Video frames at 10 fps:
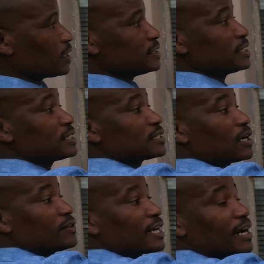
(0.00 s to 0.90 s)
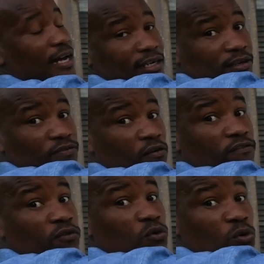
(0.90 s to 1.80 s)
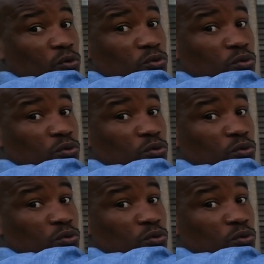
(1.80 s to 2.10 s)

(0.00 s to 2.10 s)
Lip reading: this is now the current for full load.